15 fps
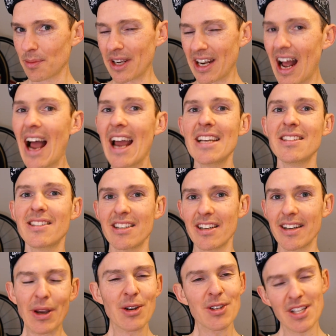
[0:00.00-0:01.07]
bit hazy,
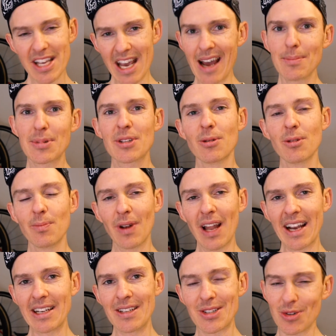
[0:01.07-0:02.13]
because the Absolute
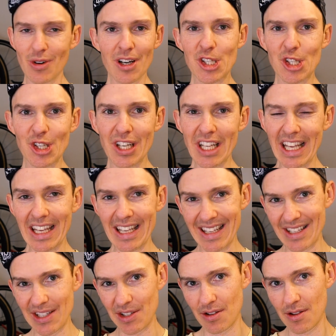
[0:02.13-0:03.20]
Black instruction
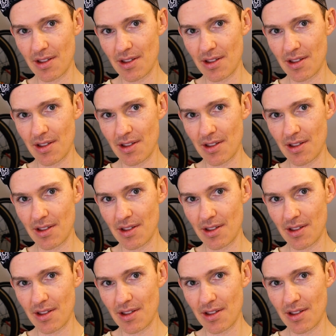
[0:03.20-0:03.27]
is